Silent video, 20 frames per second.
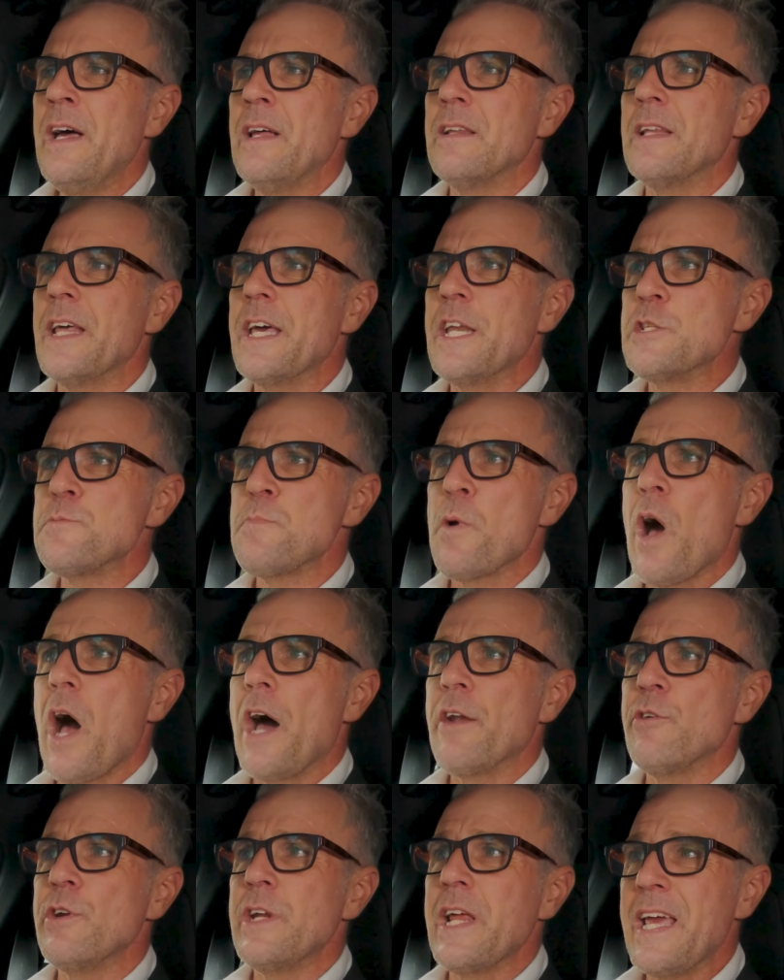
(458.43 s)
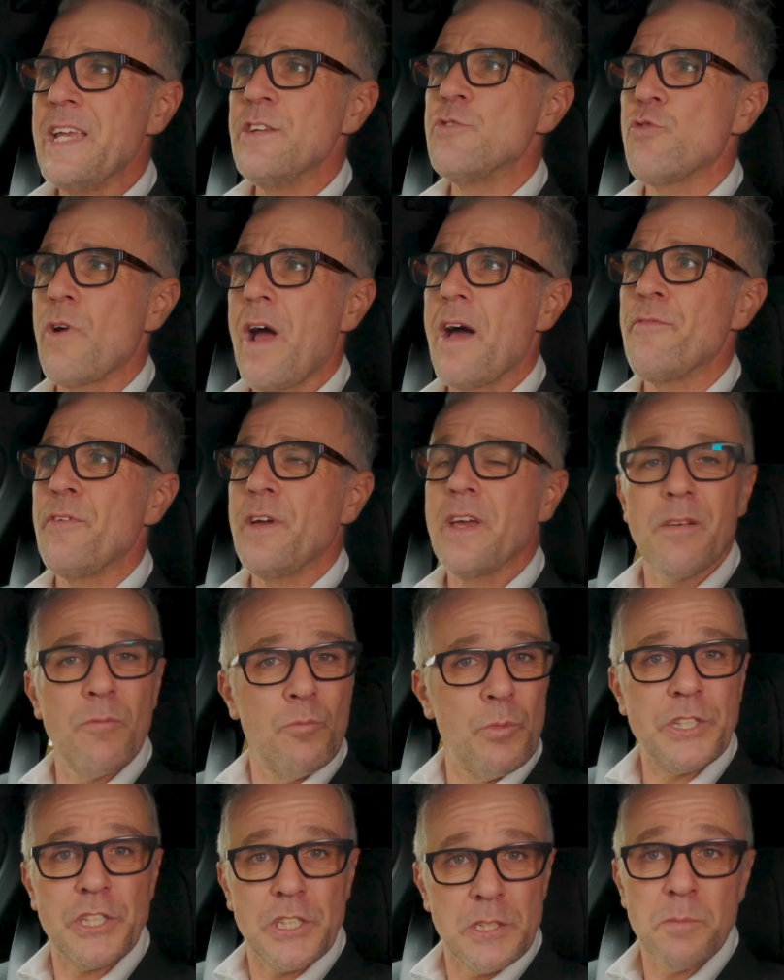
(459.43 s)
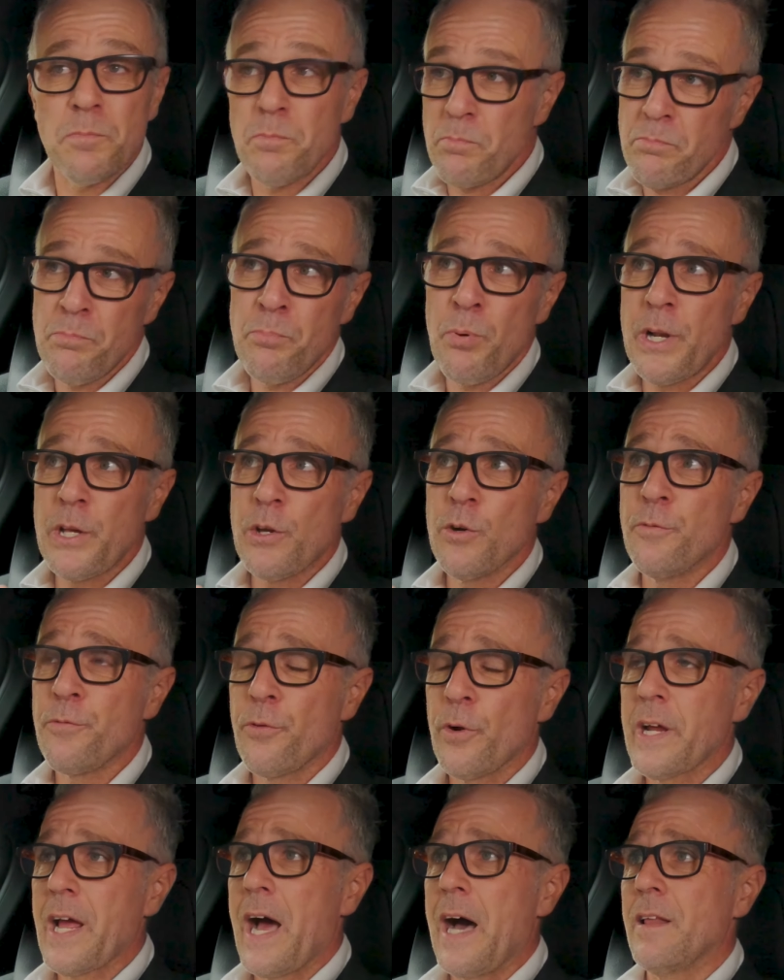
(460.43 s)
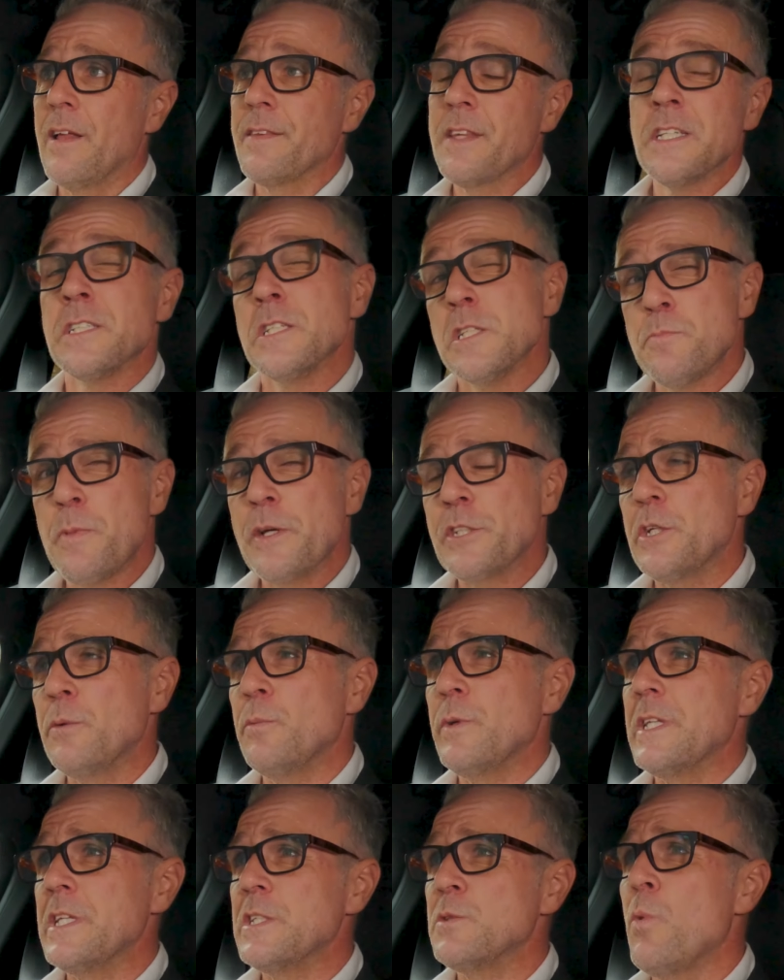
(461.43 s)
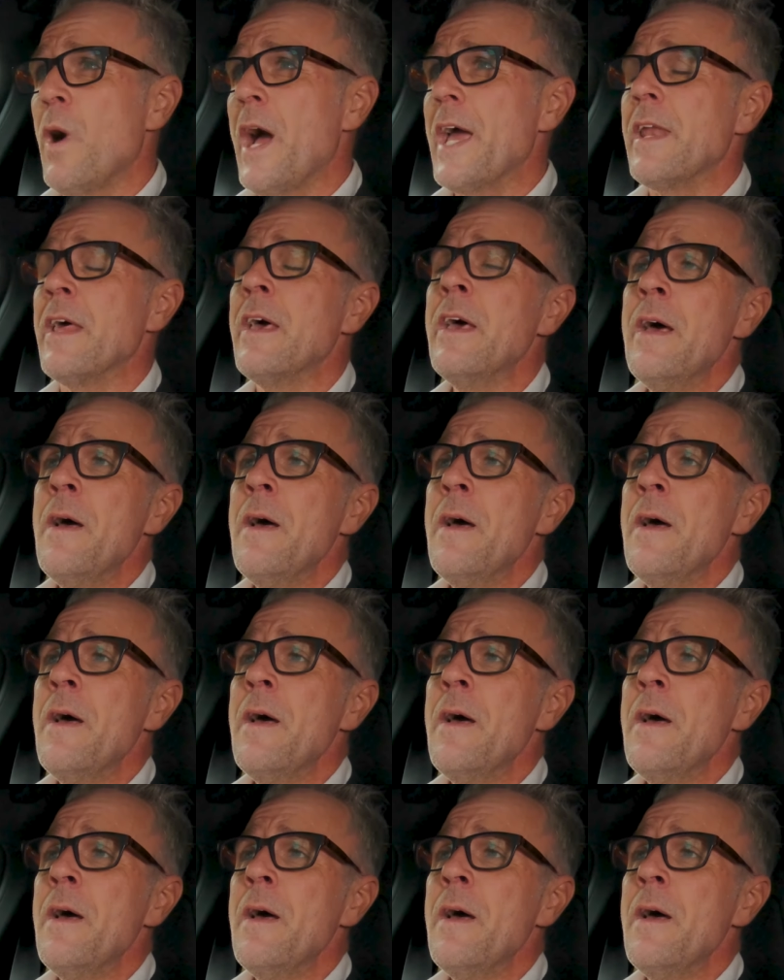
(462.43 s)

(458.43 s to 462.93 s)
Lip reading: litres per 100 in traffic, which is pretty good for a car like this, especially with this weight.